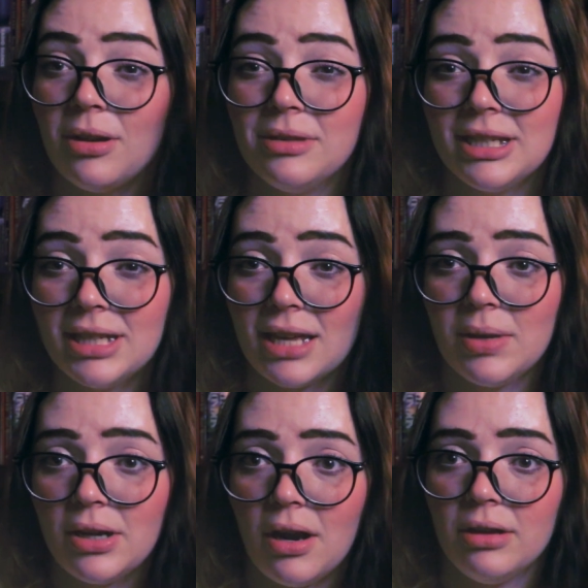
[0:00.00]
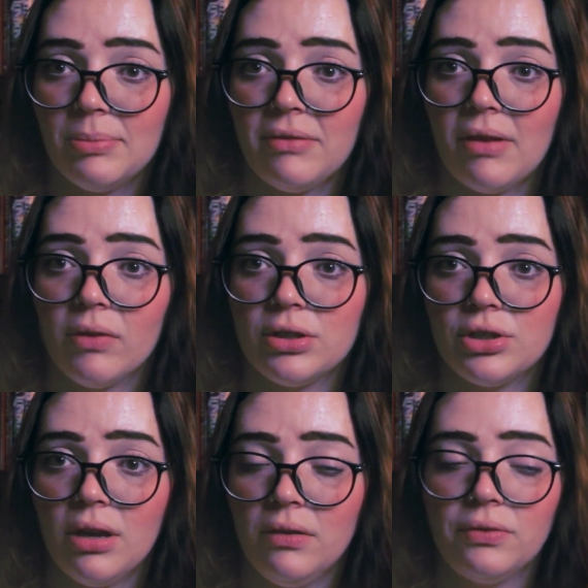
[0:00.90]
This has been on my favorite
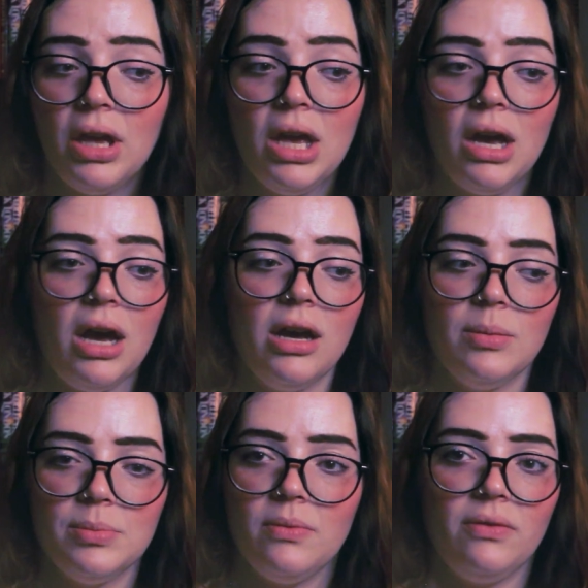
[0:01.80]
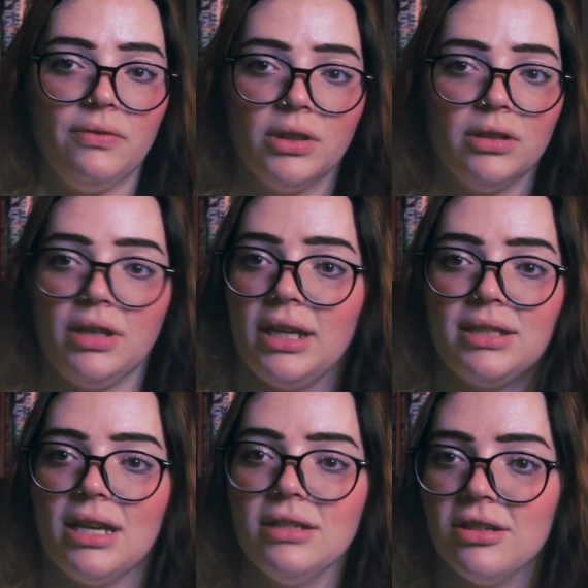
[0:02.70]
shelf for like
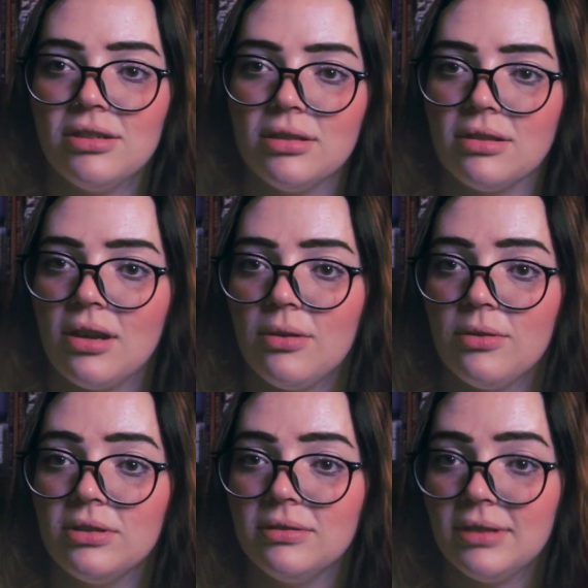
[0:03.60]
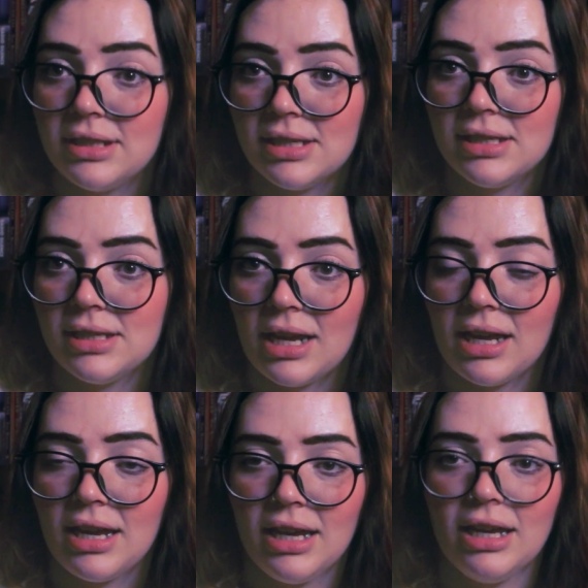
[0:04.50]
10 years. So this is
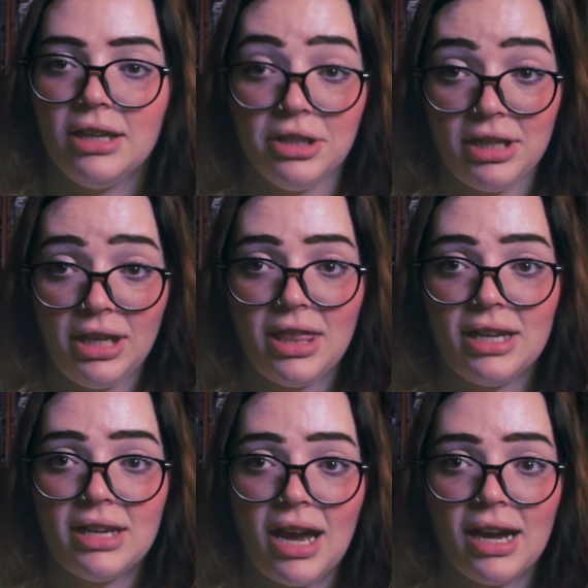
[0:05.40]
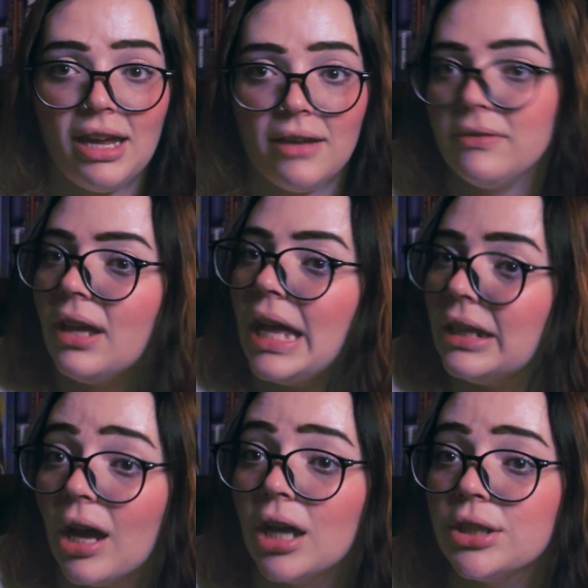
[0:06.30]
a goodie that I have
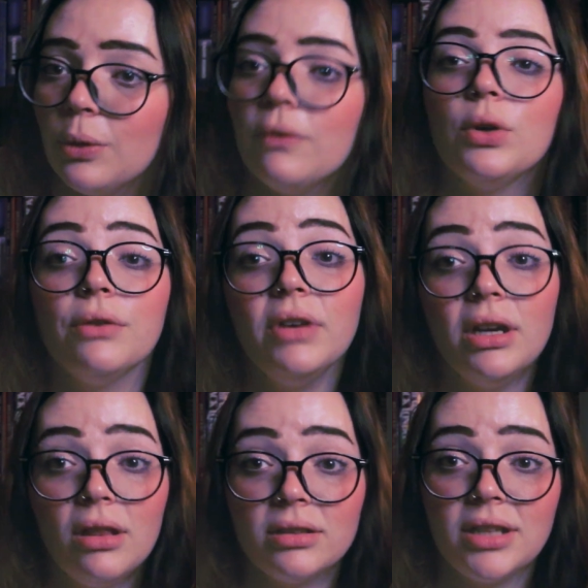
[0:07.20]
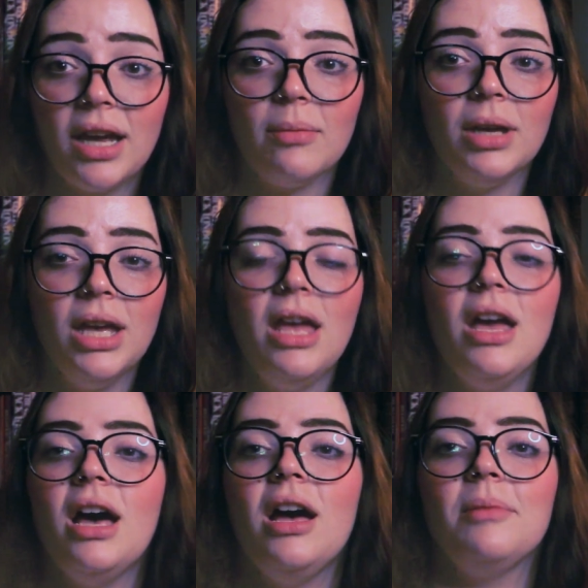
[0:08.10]
held on to for a very long time.
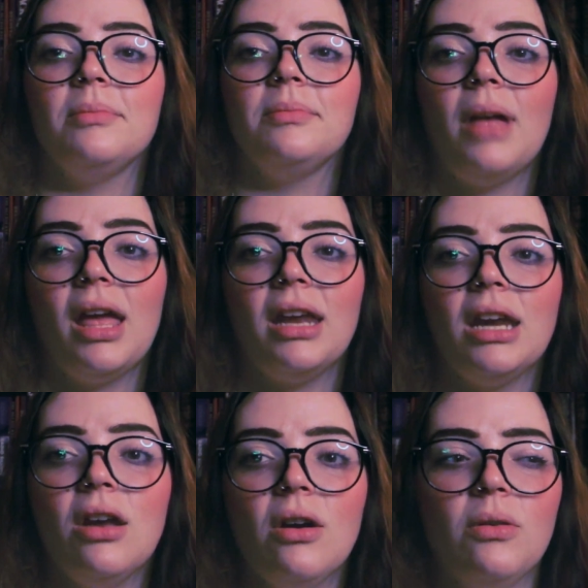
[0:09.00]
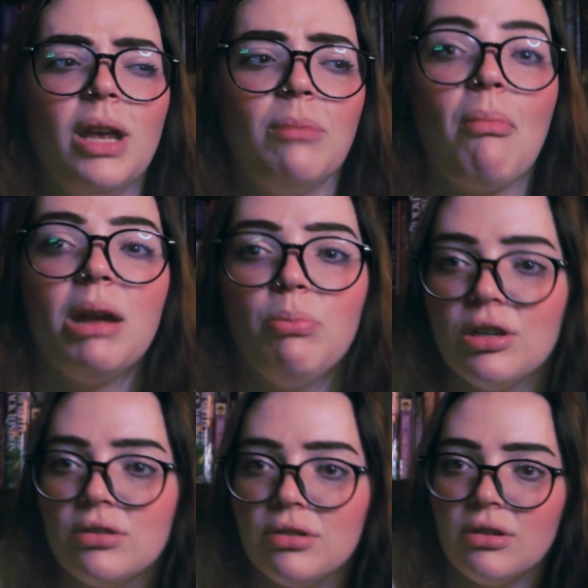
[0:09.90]
And I know in my
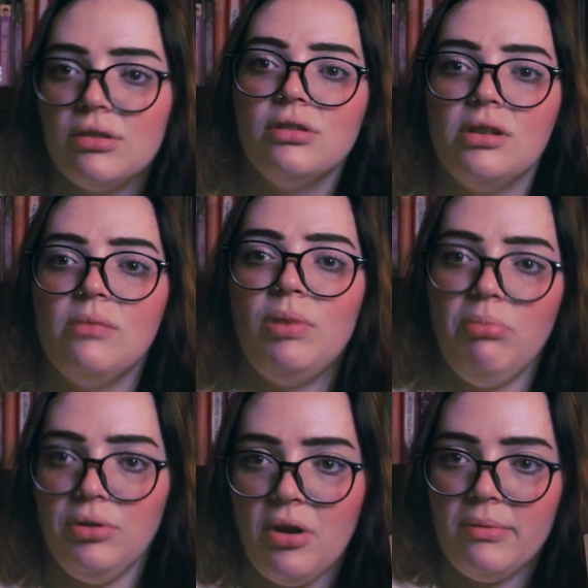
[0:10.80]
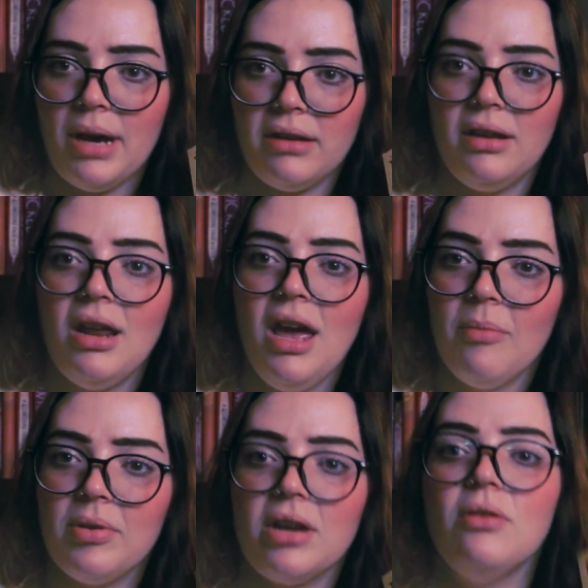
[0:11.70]
personal circles people know about it,
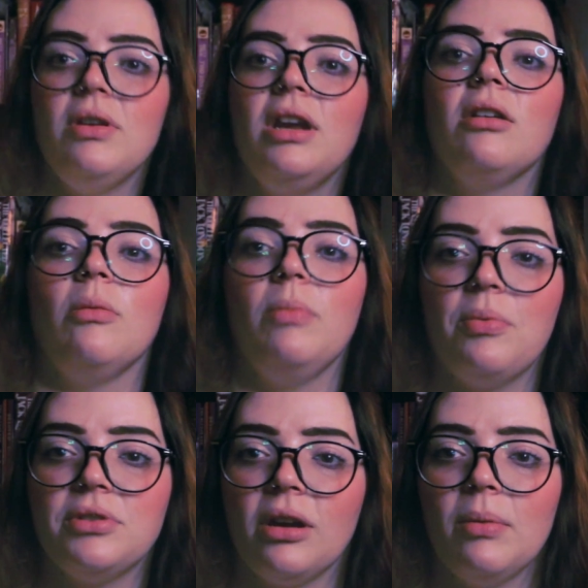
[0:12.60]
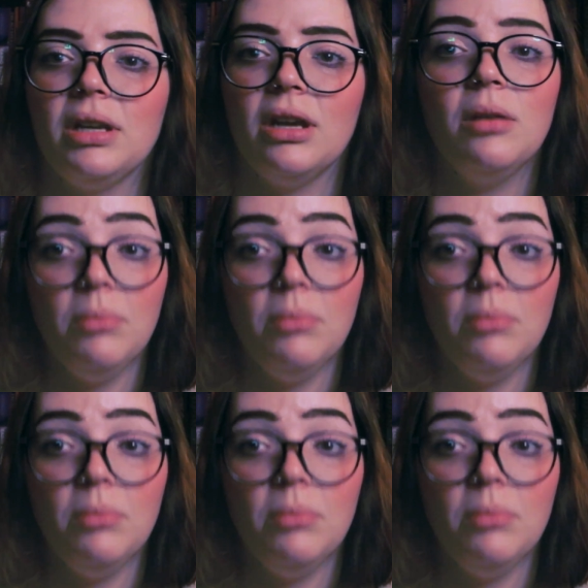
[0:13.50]
but I don't hear people talk about it